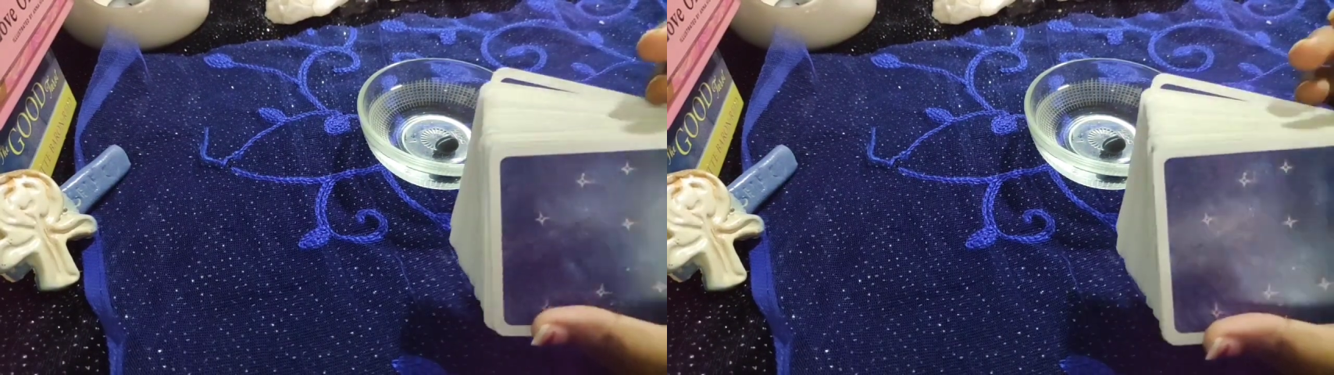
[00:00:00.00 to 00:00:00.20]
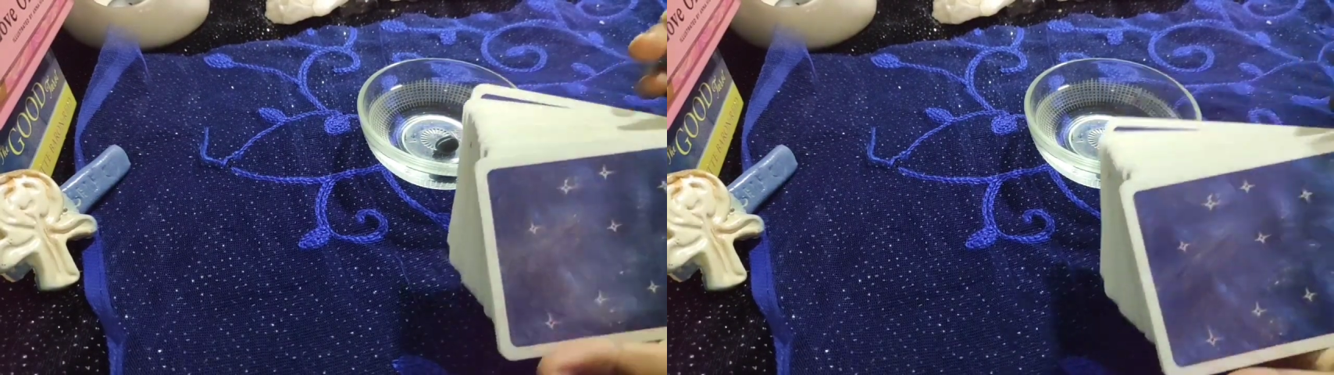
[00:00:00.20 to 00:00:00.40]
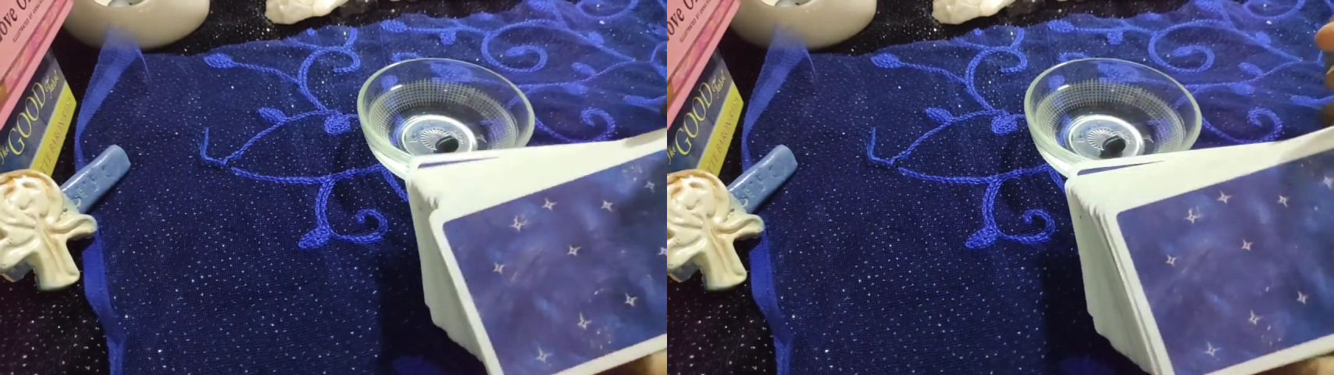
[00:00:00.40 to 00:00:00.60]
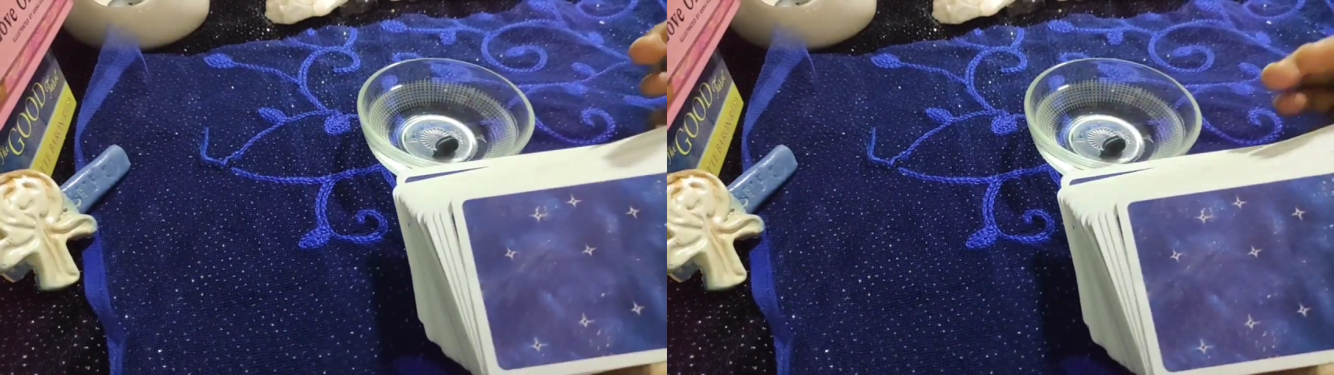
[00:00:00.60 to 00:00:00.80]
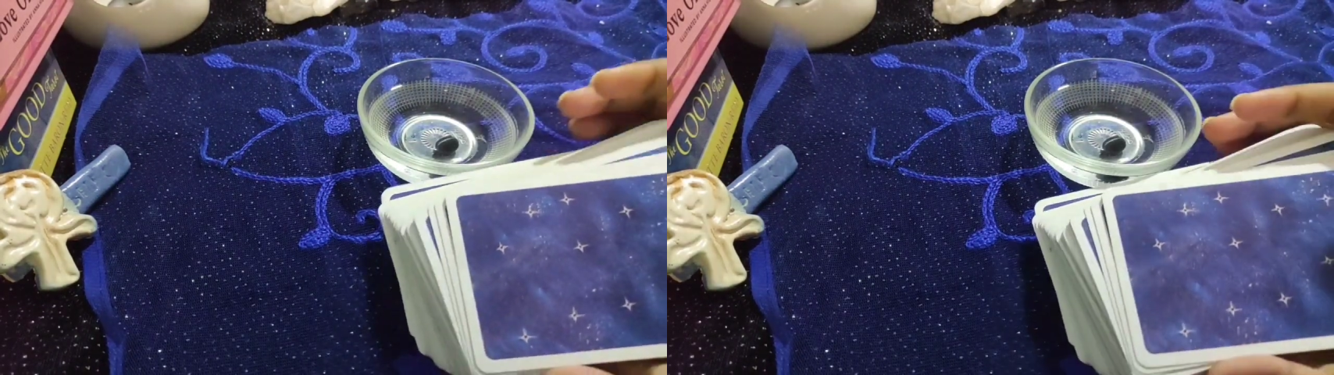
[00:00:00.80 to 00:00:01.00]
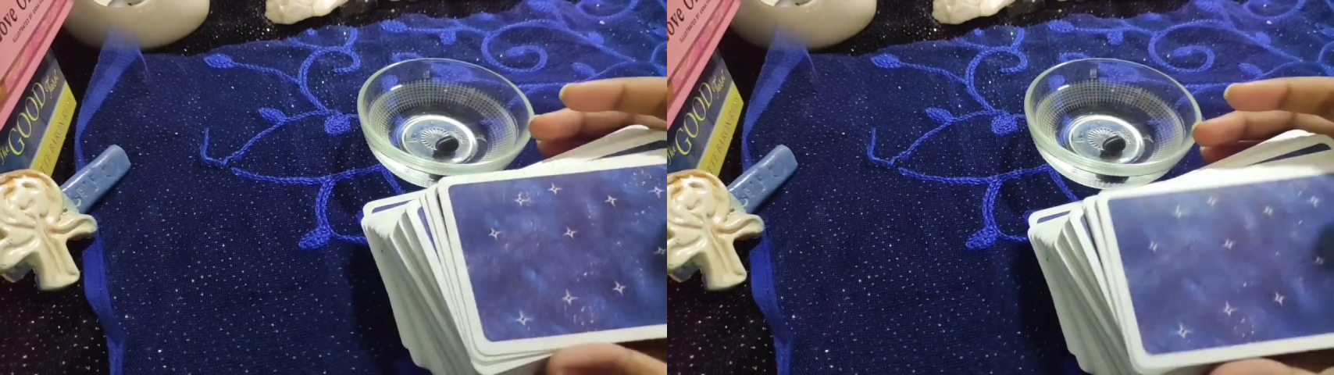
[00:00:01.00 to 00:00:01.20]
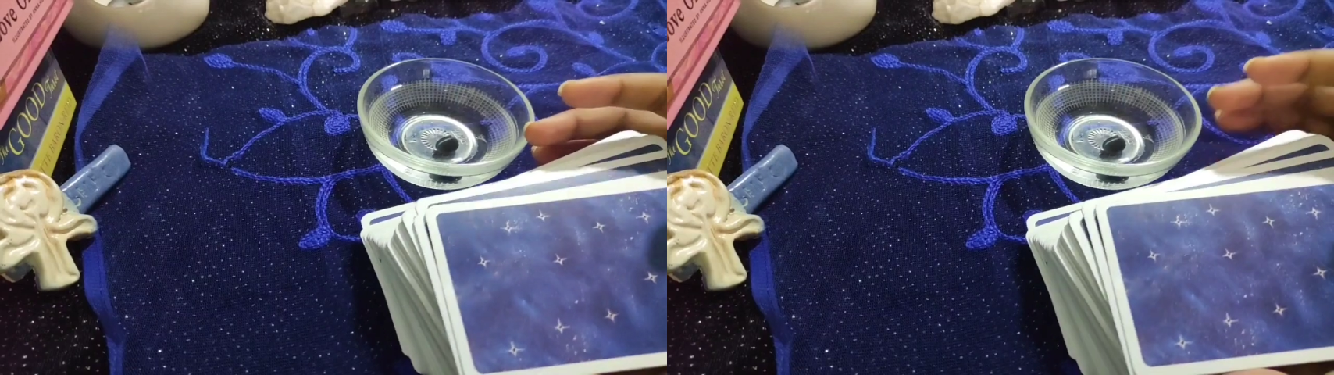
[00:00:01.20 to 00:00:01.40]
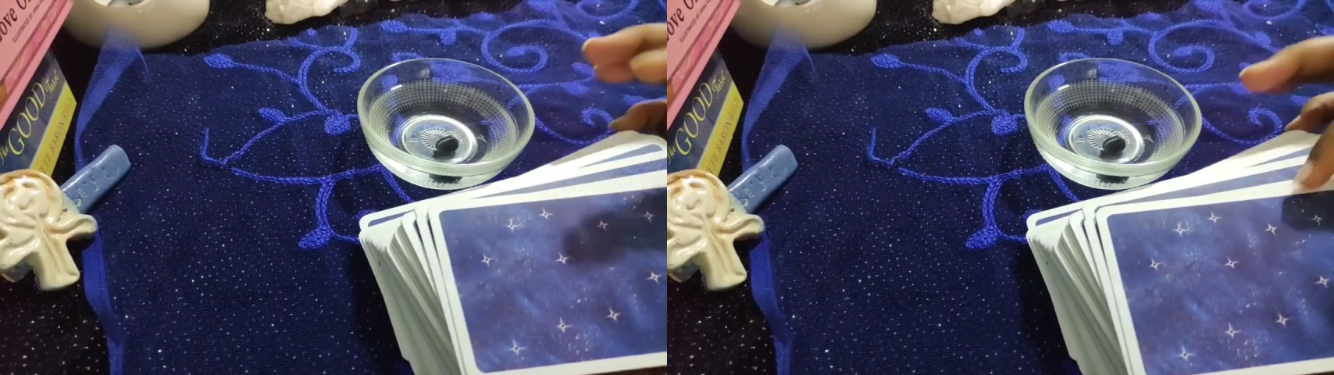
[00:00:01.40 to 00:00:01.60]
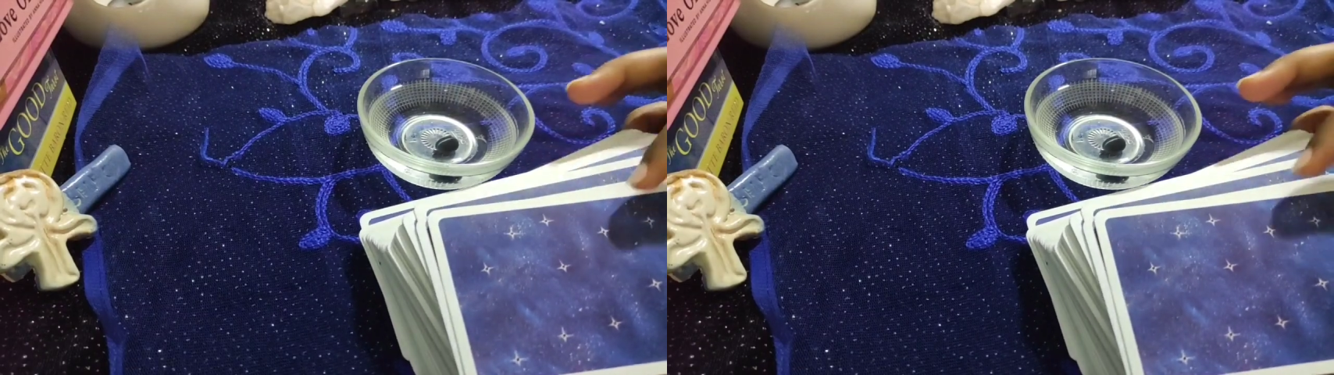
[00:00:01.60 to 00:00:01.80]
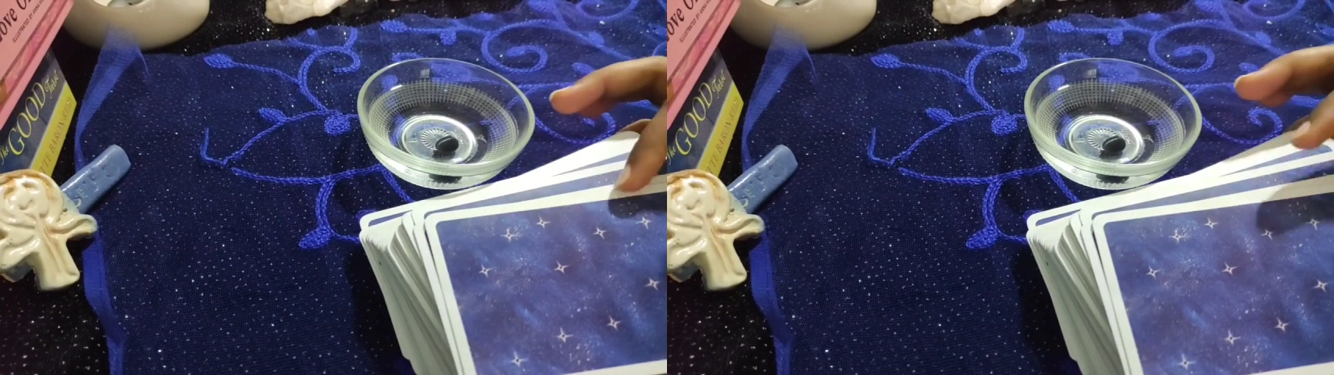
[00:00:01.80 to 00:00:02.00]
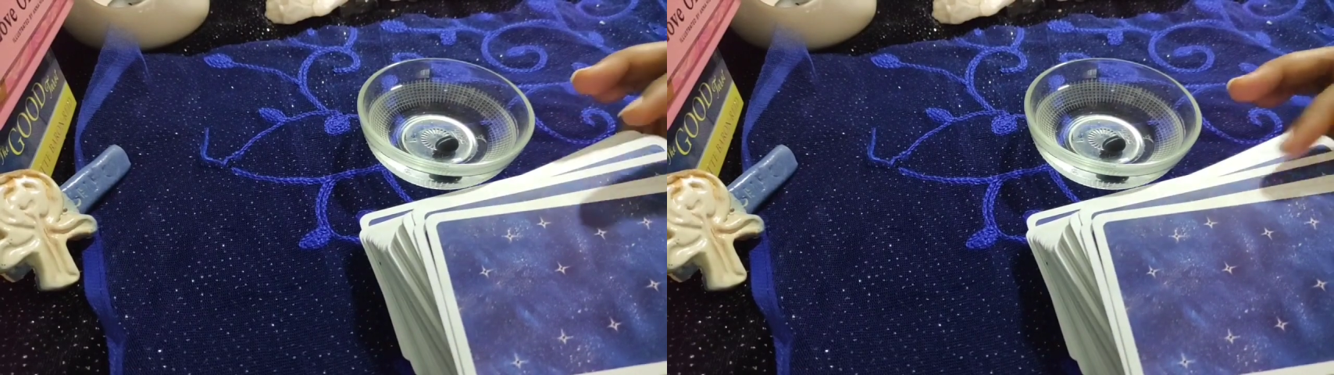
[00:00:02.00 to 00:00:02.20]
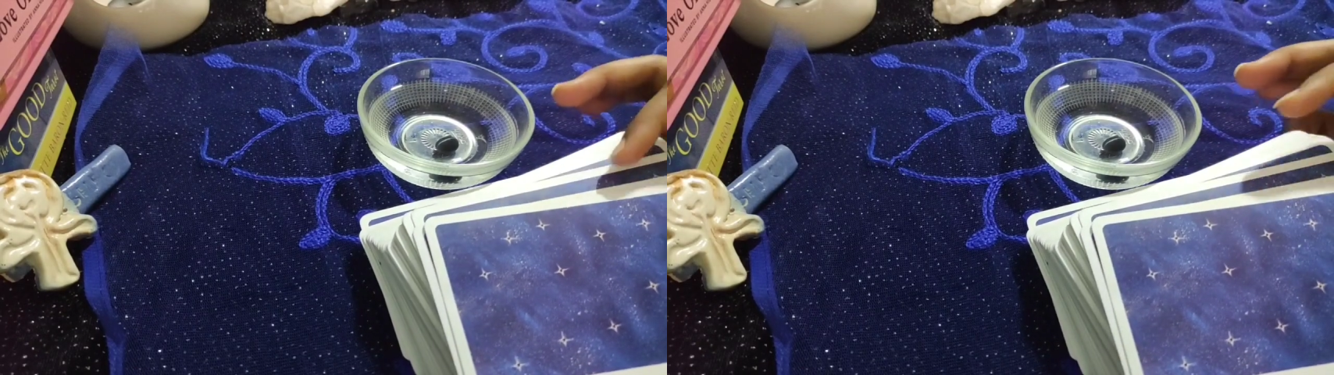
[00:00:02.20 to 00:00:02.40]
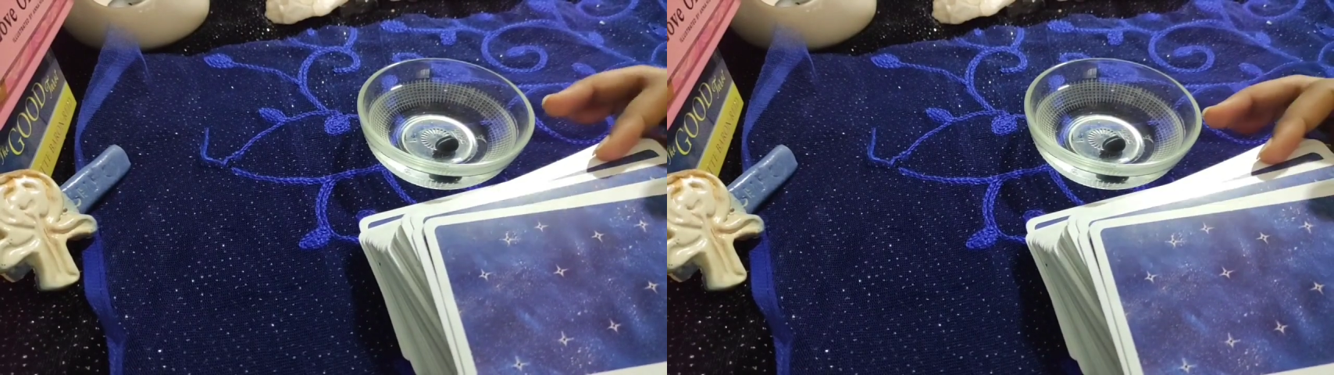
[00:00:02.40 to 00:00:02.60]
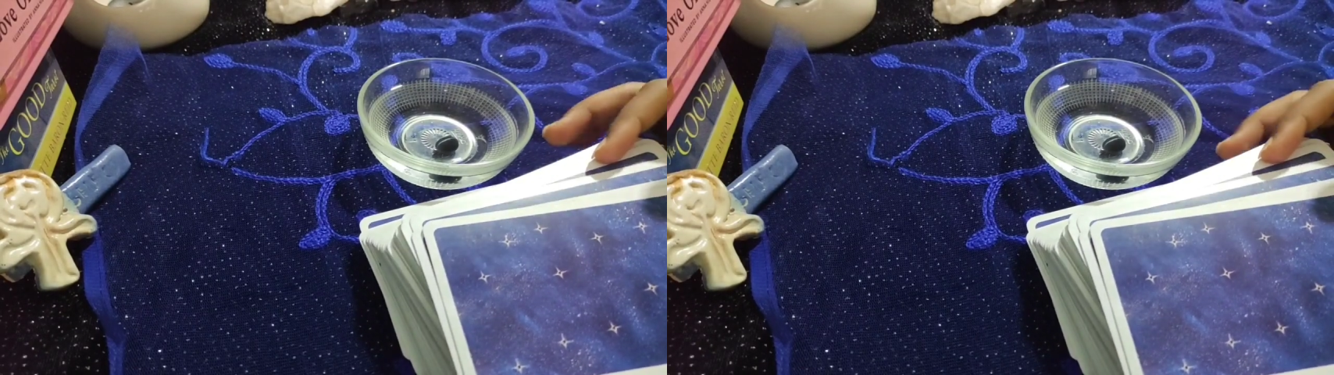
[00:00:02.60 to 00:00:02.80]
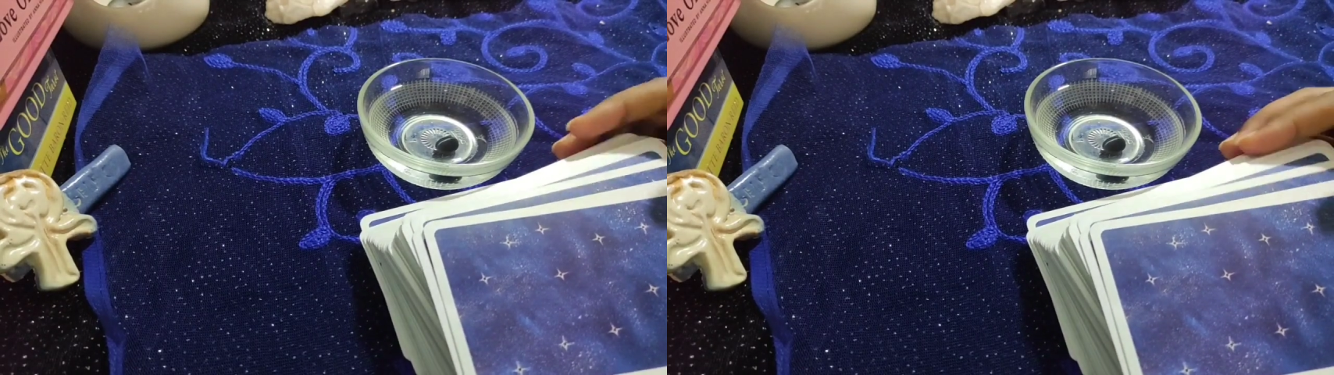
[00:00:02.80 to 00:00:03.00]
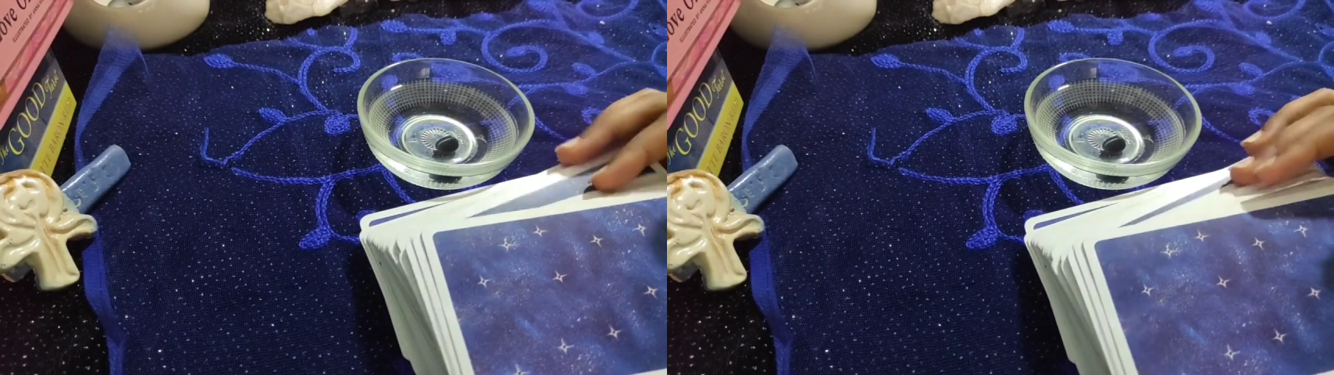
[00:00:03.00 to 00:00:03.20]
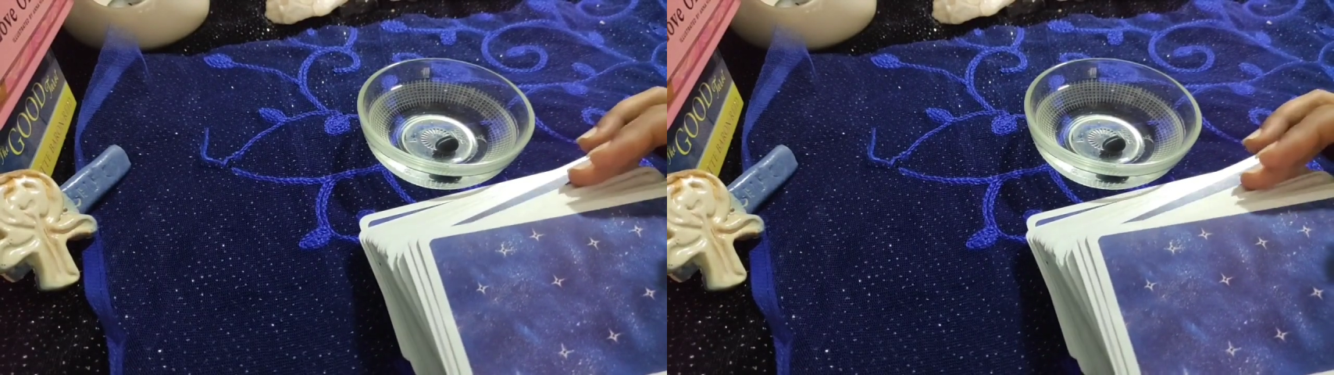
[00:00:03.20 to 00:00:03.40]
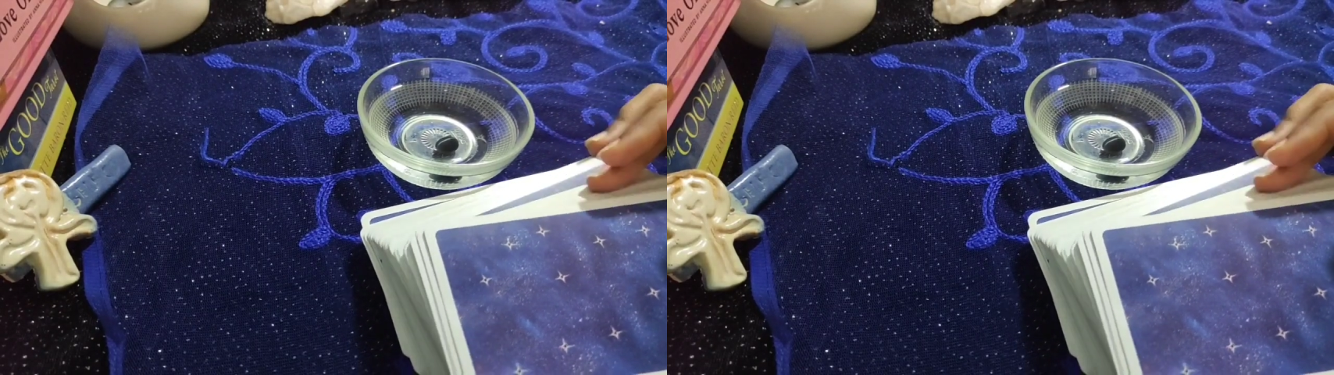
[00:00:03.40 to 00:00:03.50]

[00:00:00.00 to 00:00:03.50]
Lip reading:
(no speaker visible)